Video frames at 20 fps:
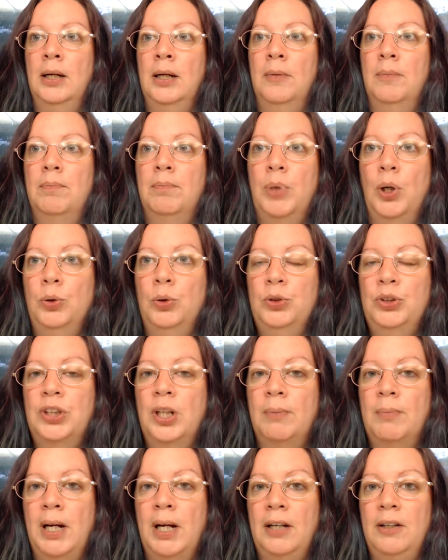post on
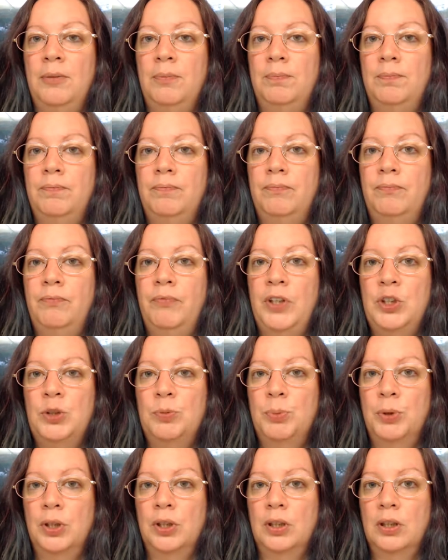my
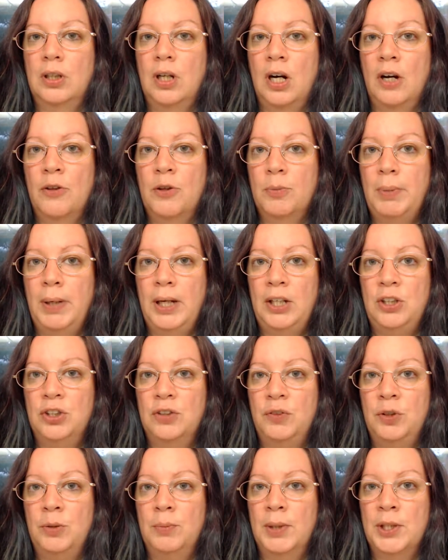Facebook author page a
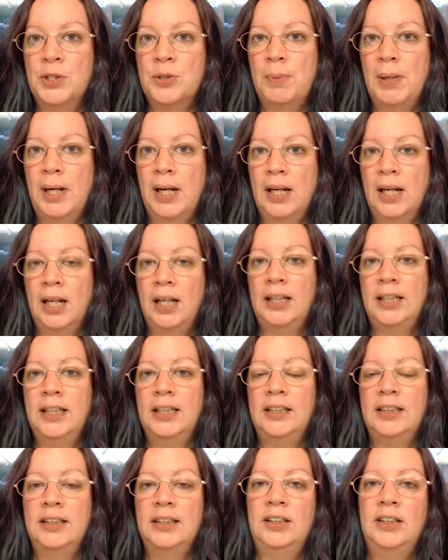few months back, I
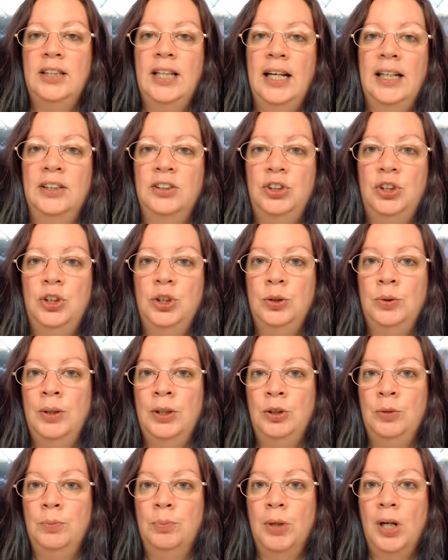hinted as to a
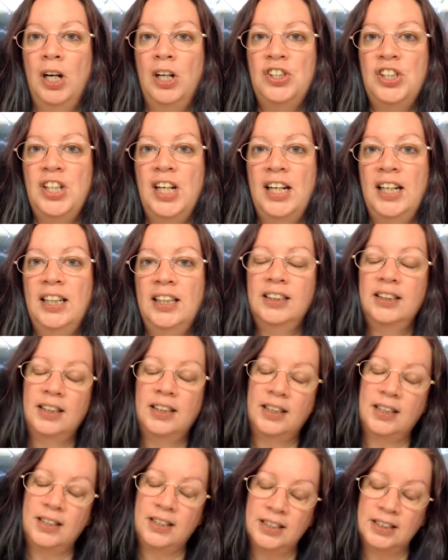new project.
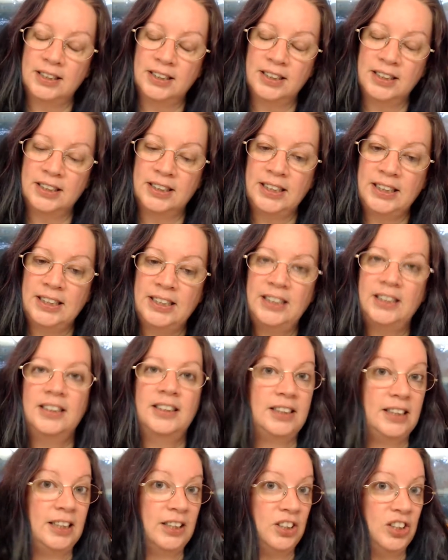This is it.
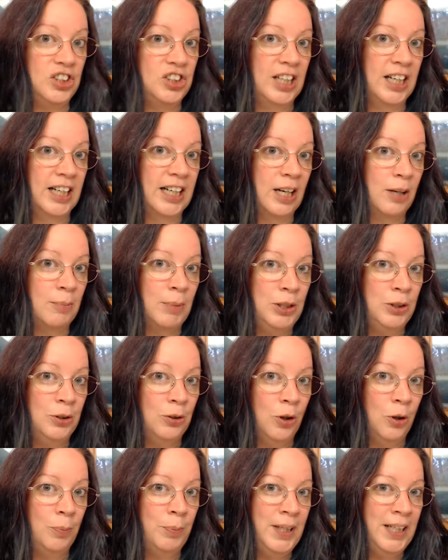Did you check out my new
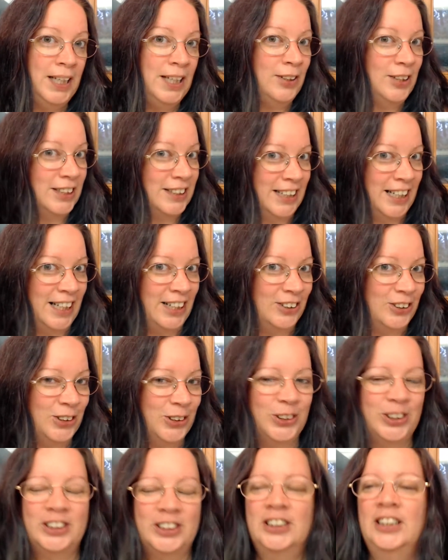opening? Isn't that
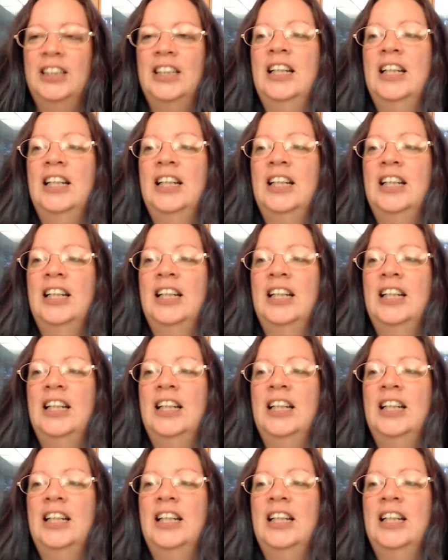cool?